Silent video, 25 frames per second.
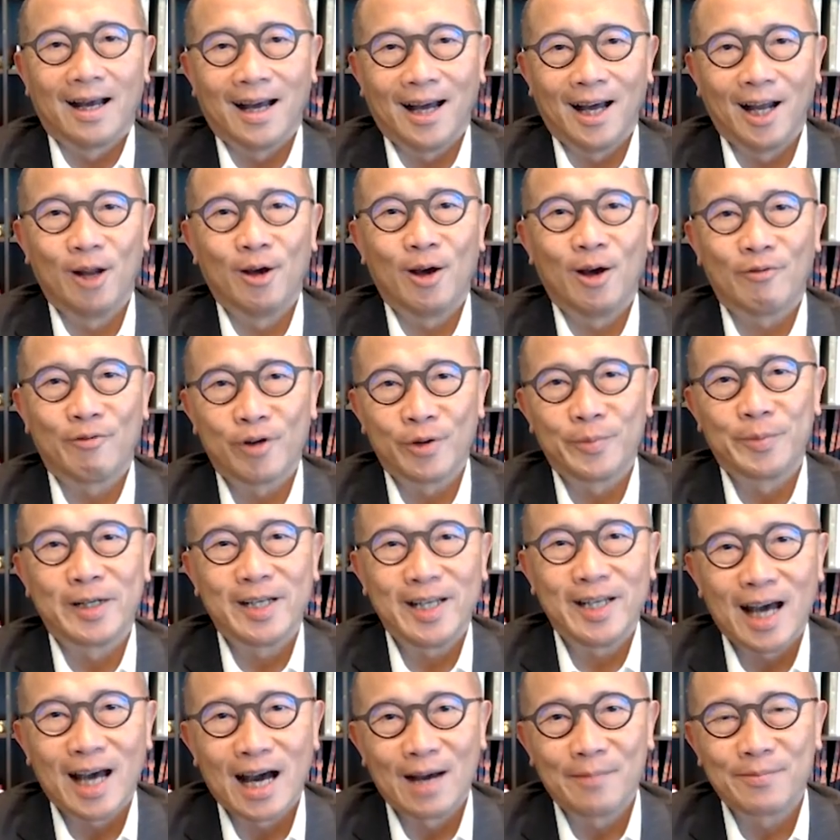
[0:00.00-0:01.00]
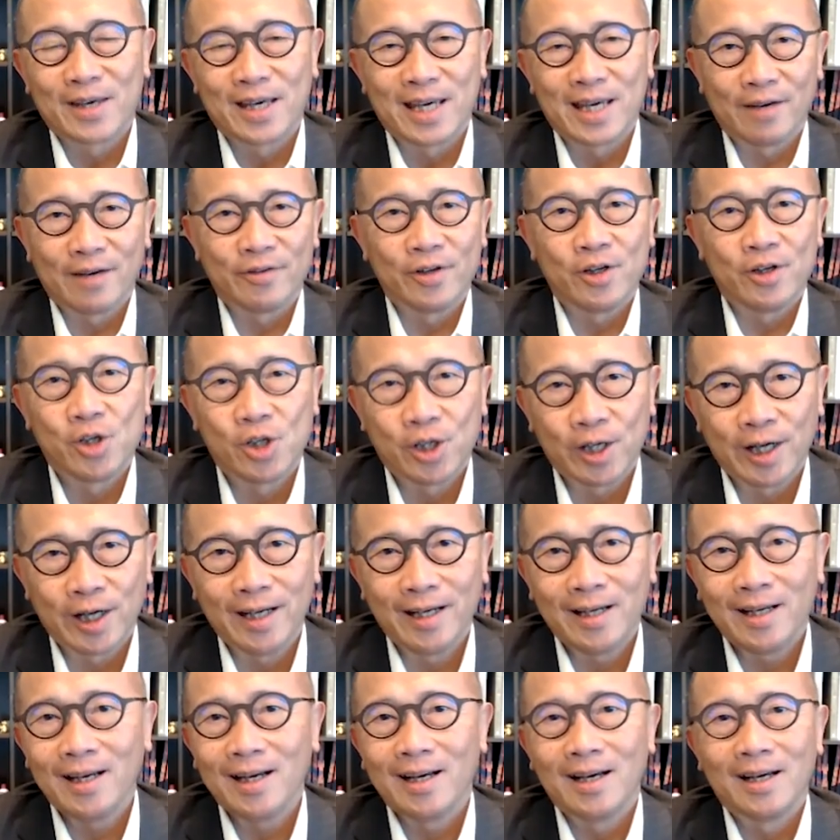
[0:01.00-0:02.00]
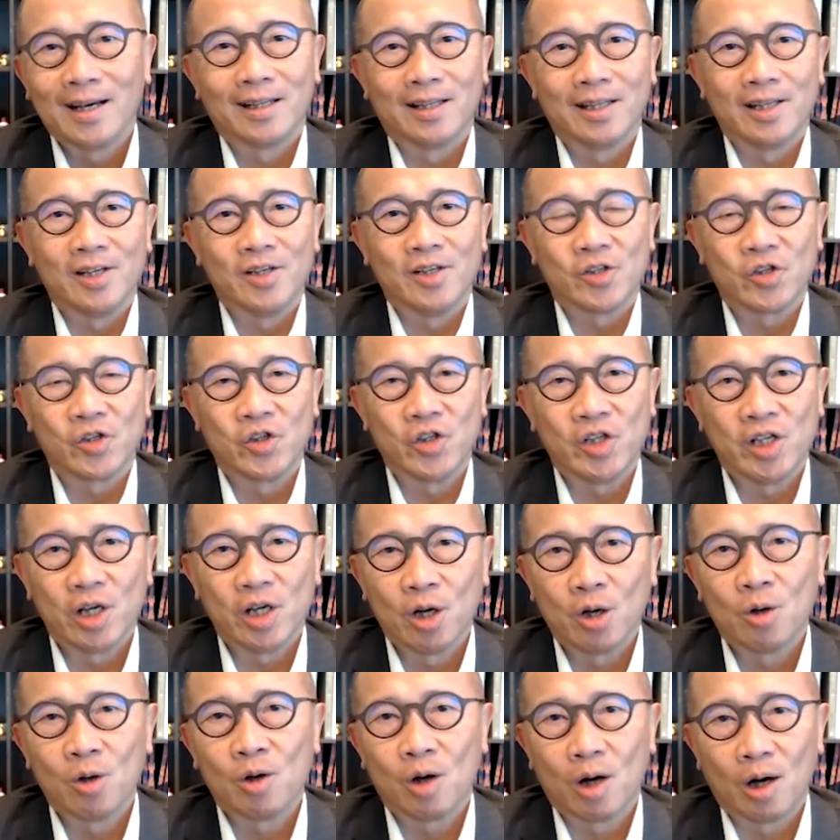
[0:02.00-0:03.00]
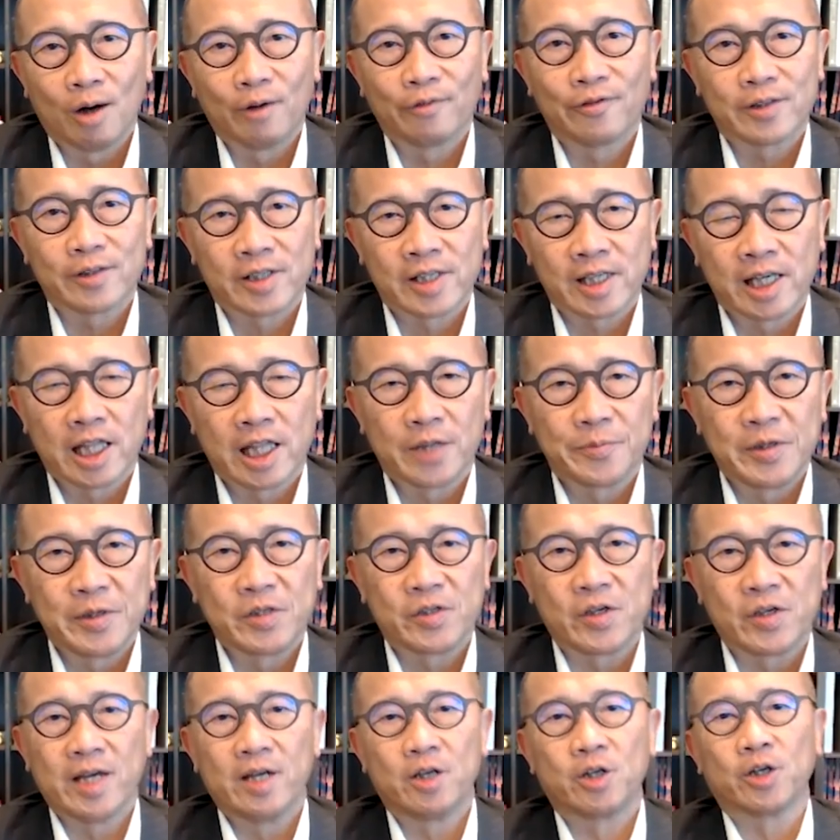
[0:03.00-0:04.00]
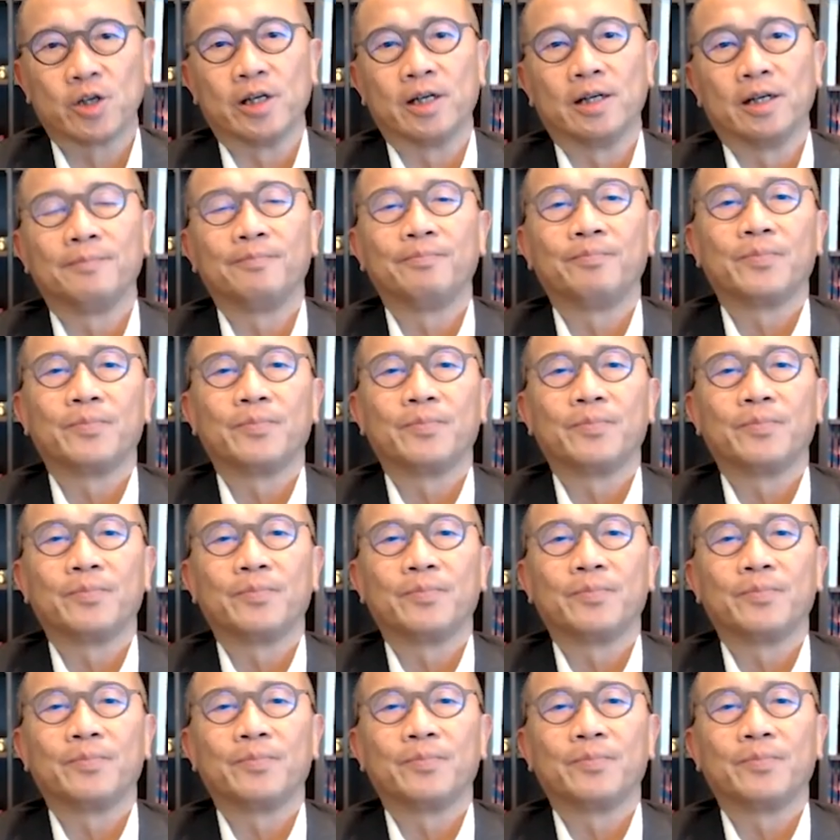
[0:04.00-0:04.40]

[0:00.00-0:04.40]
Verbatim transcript: Hello, everybody. I'm Kevin Ching, the CEO of Sotheby's Asia.